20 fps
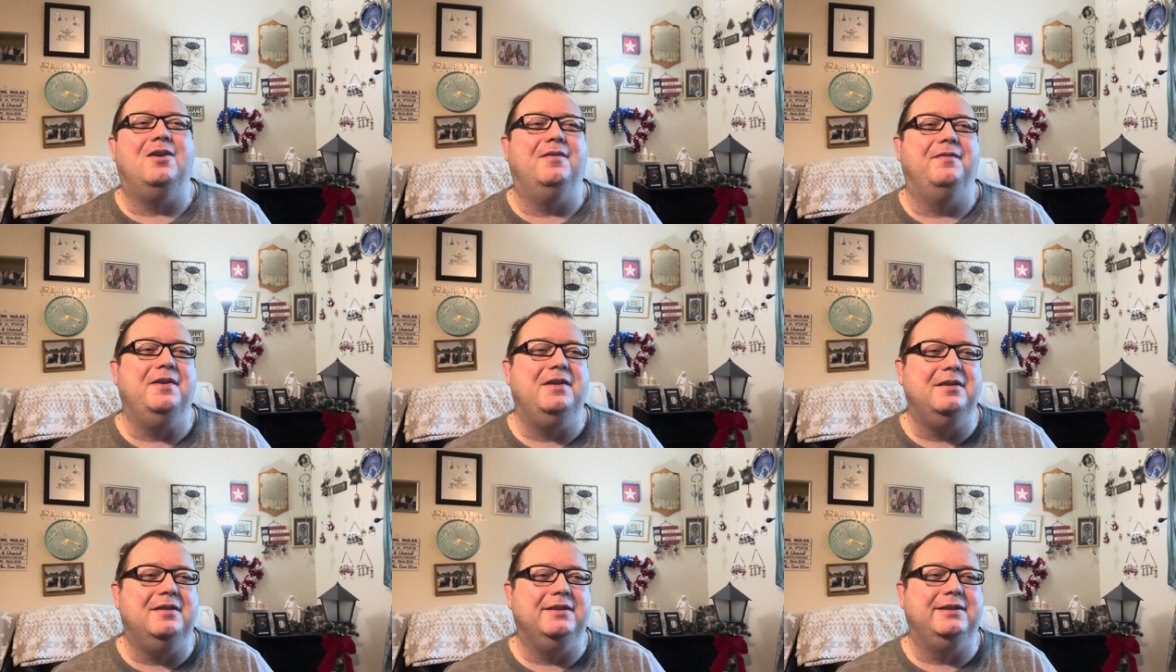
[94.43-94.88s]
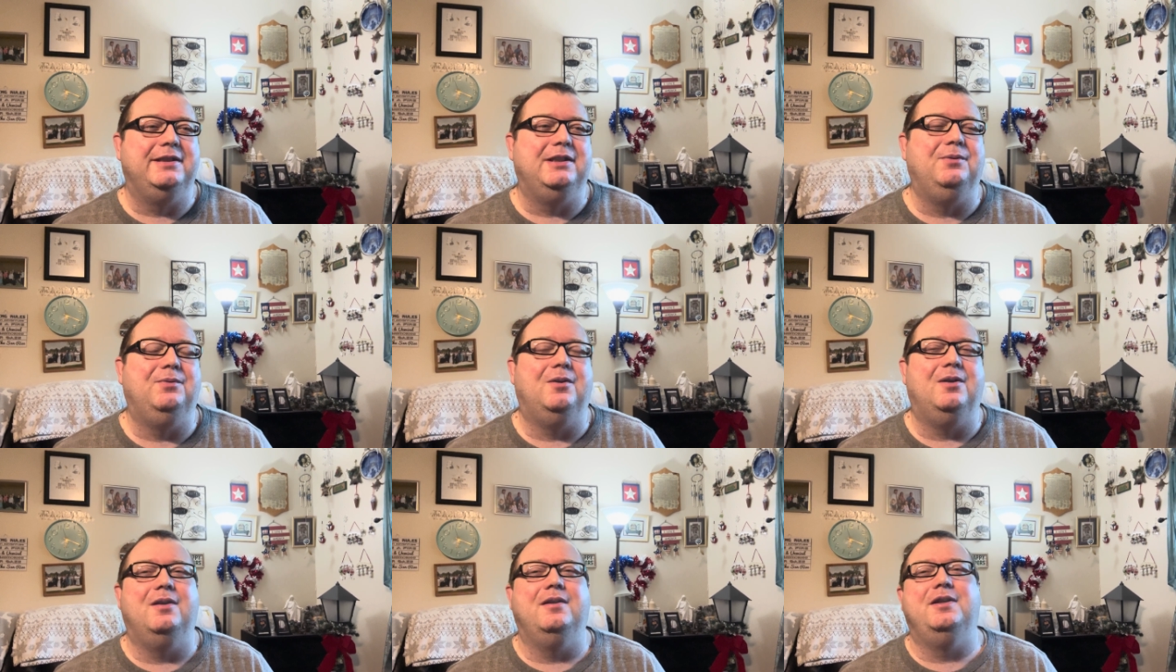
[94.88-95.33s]
if you've never seen
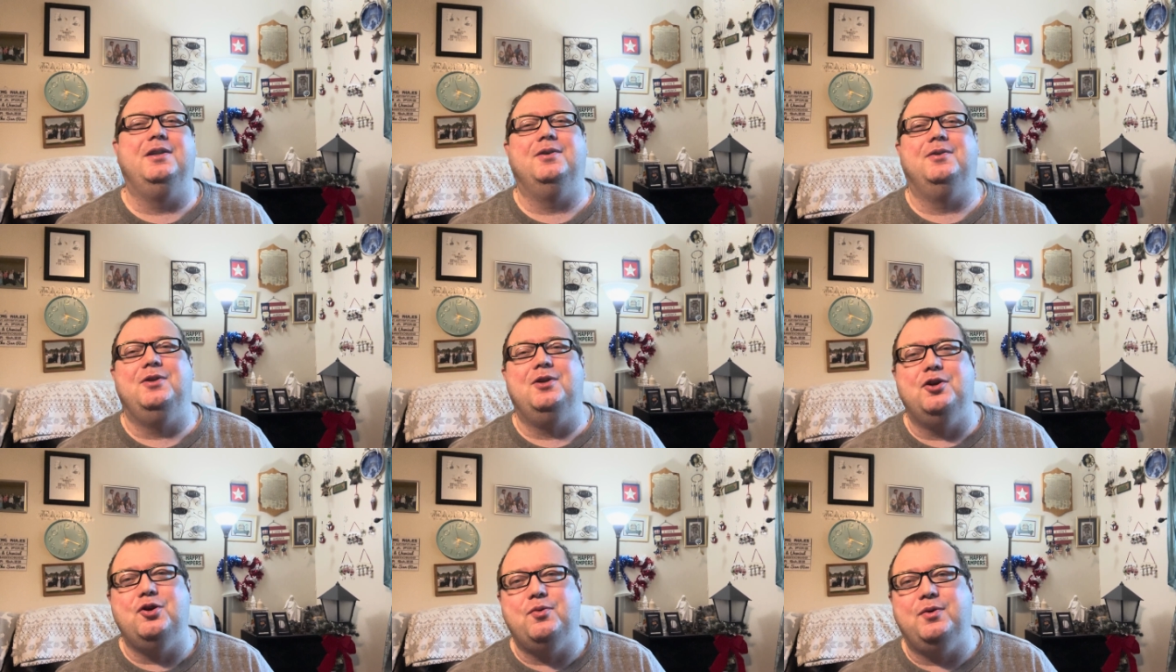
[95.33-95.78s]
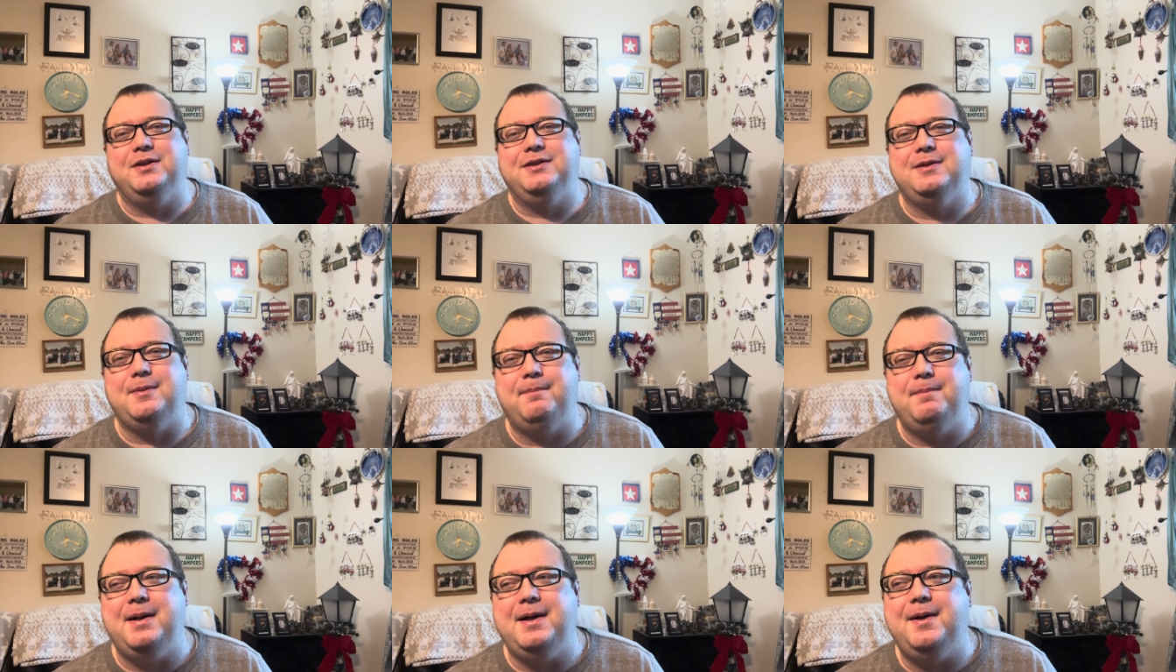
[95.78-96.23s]
Raw Deal, don't know what it's
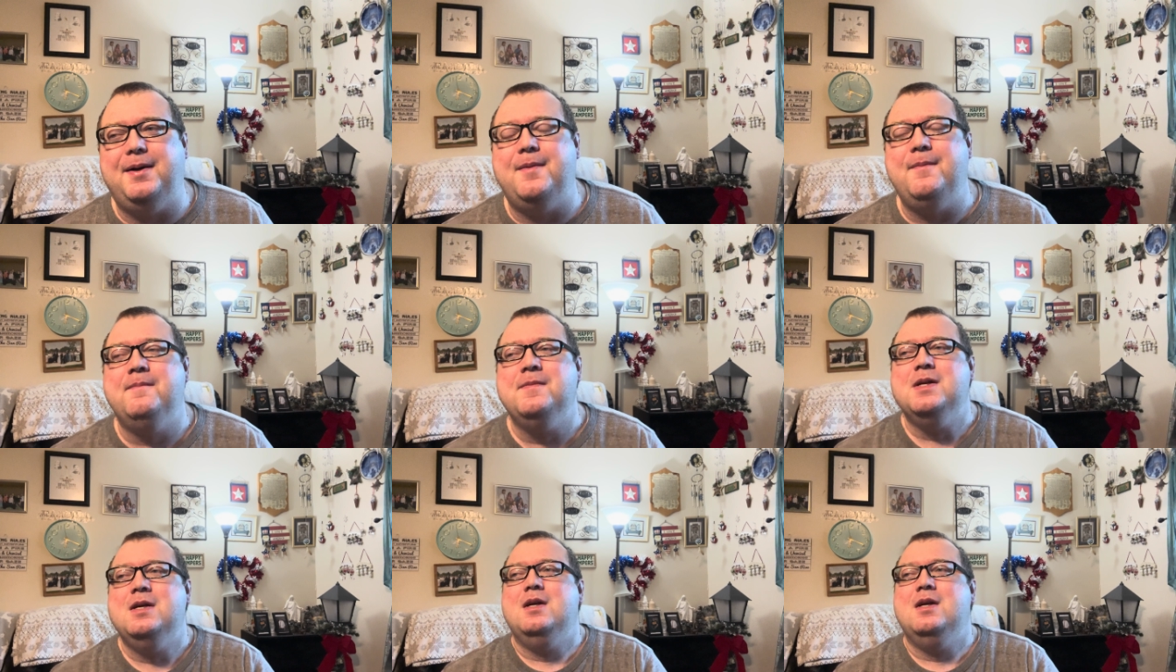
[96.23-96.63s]
about.